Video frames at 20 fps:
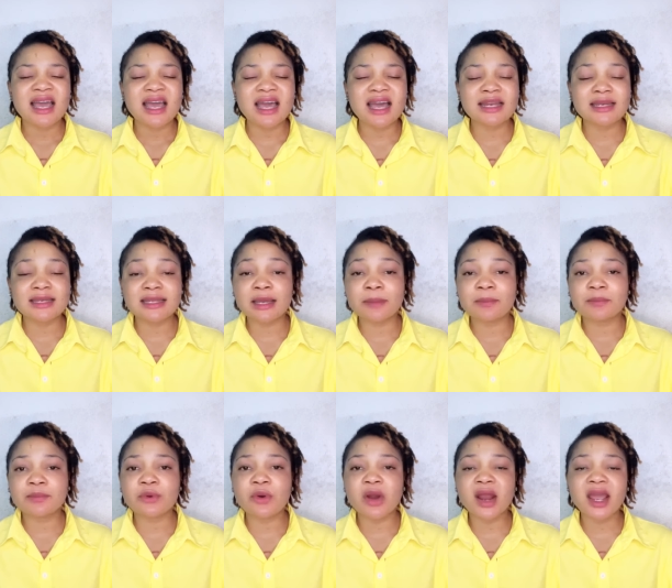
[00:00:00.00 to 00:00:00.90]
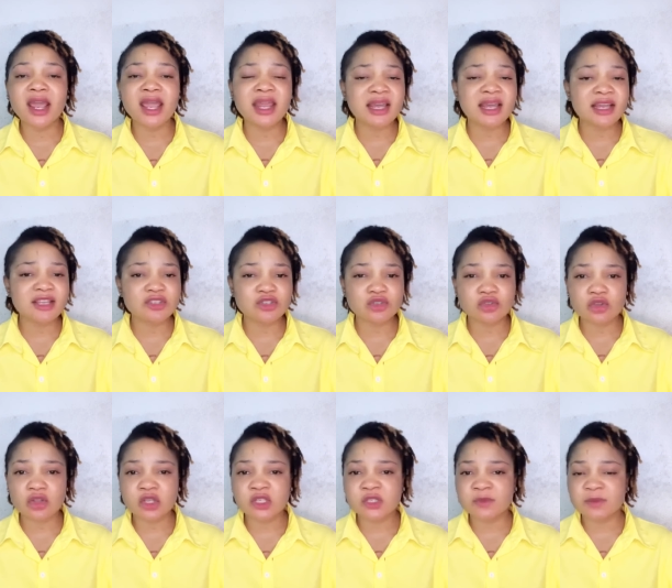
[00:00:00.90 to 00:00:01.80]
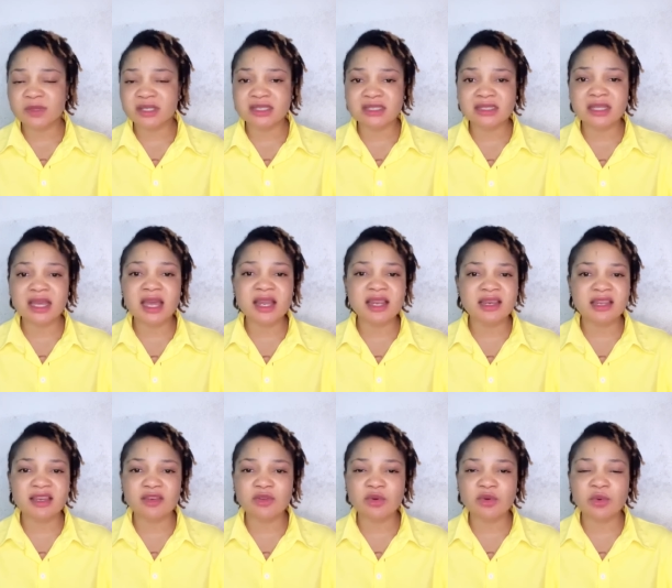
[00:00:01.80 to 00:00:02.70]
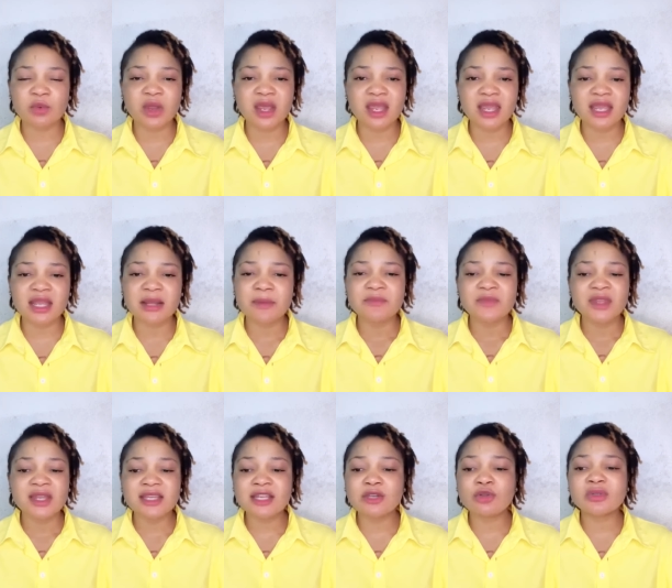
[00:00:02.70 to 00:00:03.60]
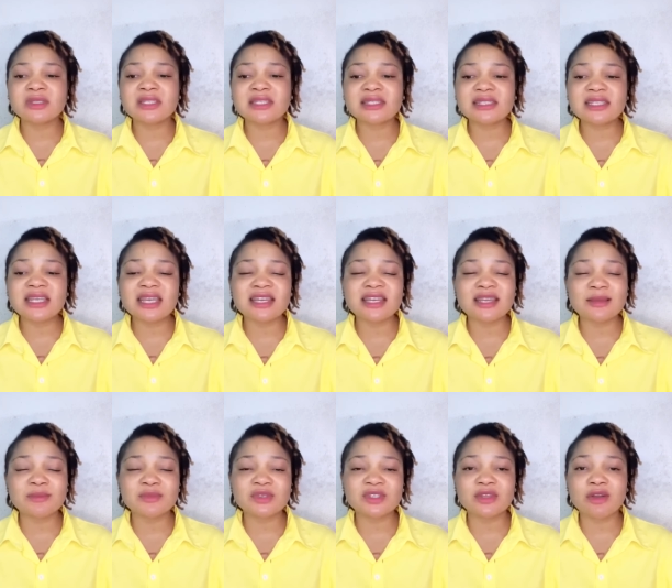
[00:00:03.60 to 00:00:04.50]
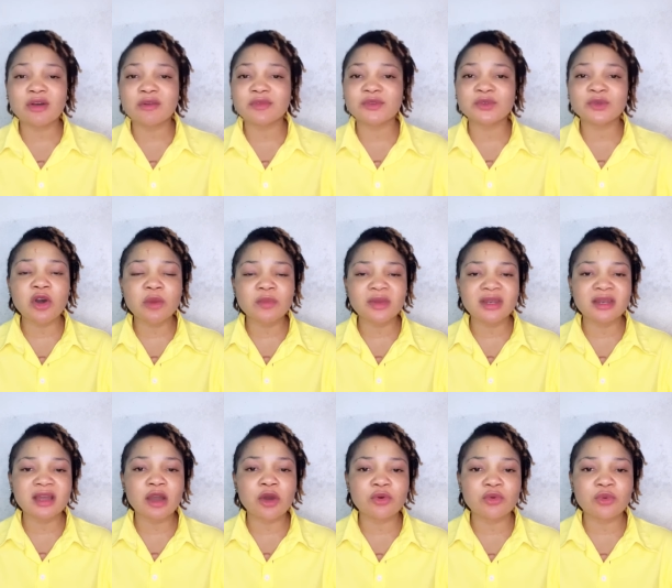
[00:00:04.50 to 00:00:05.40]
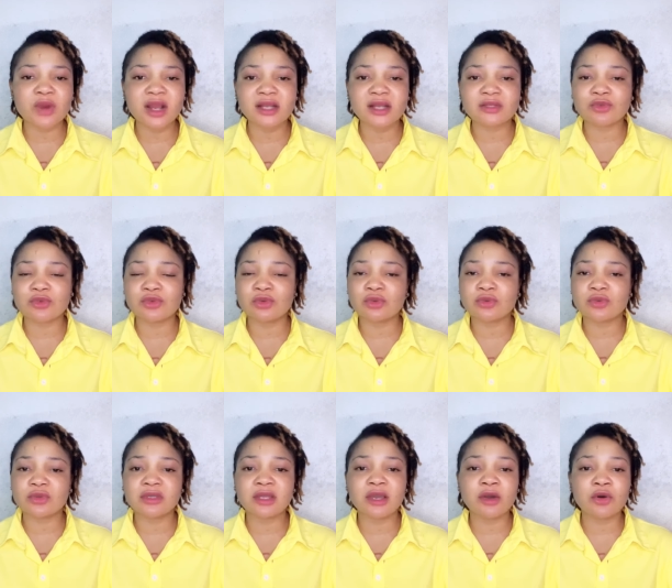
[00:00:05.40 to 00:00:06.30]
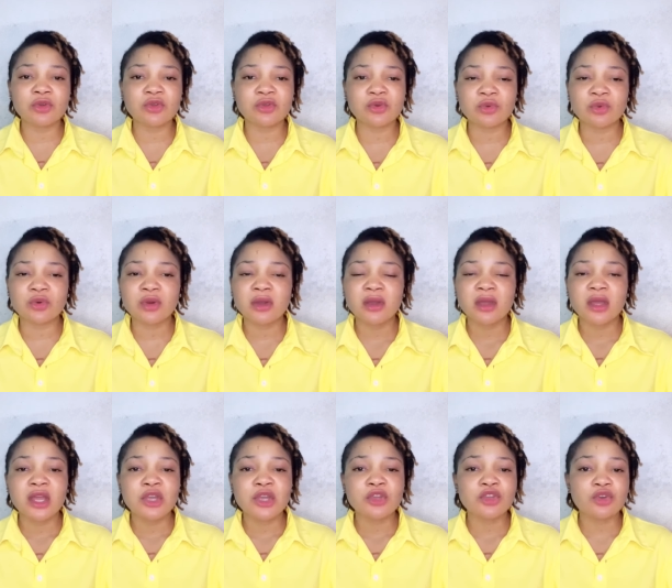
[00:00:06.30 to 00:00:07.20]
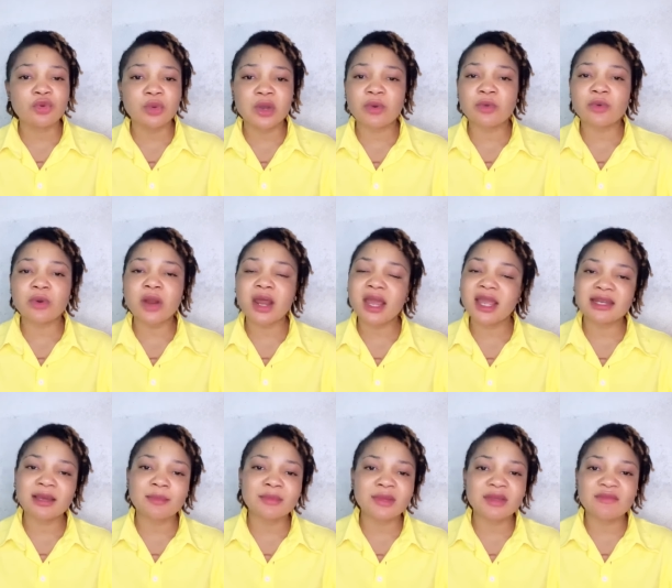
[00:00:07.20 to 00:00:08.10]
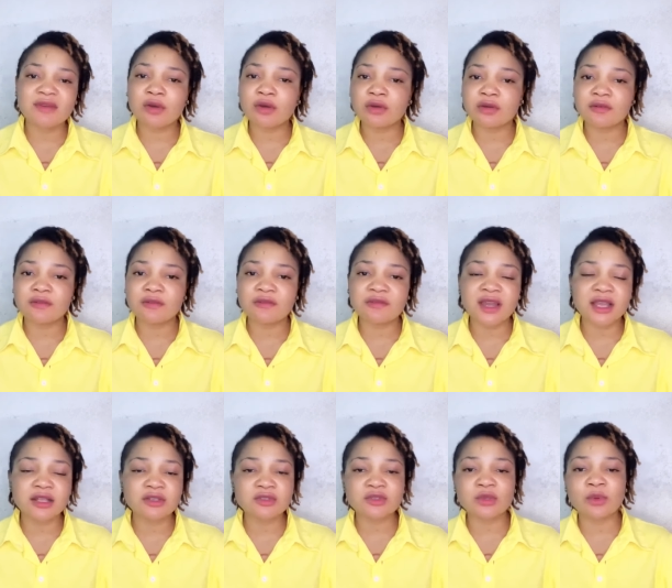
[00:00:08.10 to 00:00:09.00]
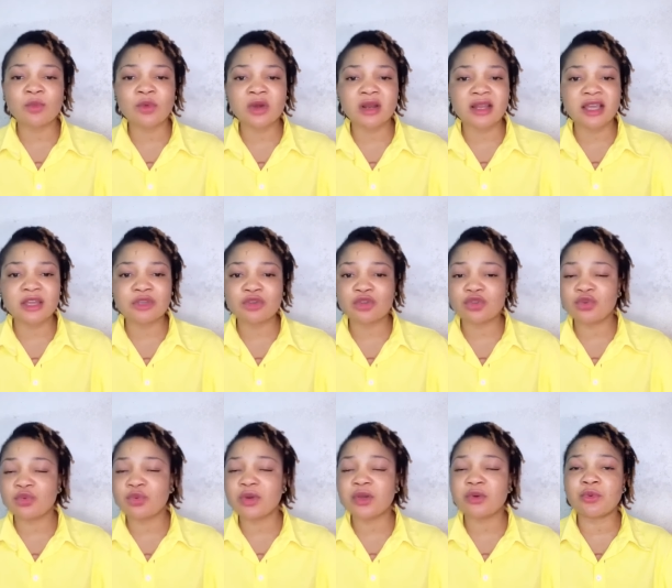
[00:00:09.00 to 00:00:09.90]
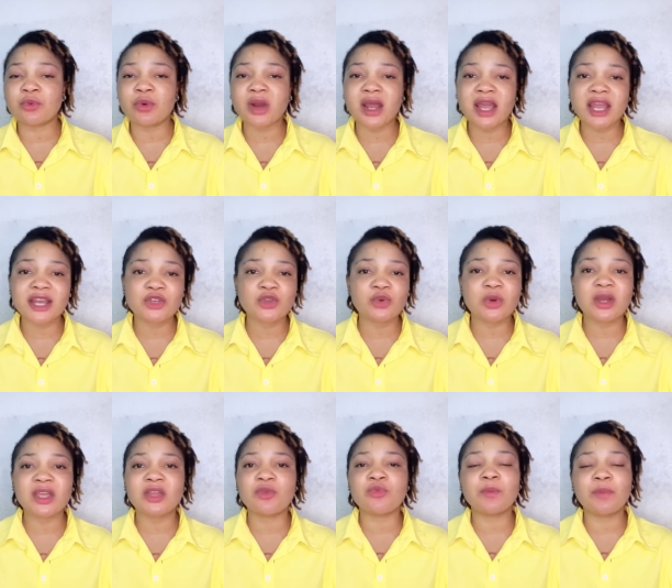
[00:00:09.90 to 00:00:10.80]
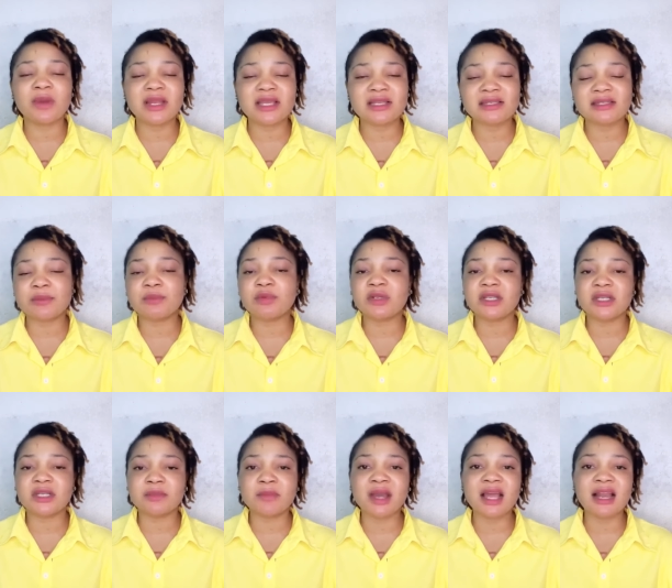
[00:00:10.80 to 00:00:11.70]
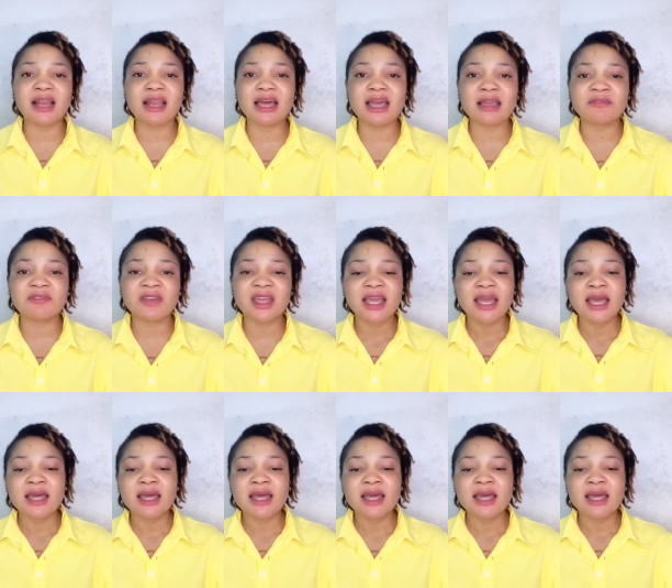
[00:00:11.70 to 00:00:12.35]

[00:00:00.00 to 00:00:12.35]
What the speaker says: And their pride has just been standing in the way. They don't see themselves coming out right to you to tell you, you were right, I'm never going to find someone like you. You were right, you are irreplaceable in my life.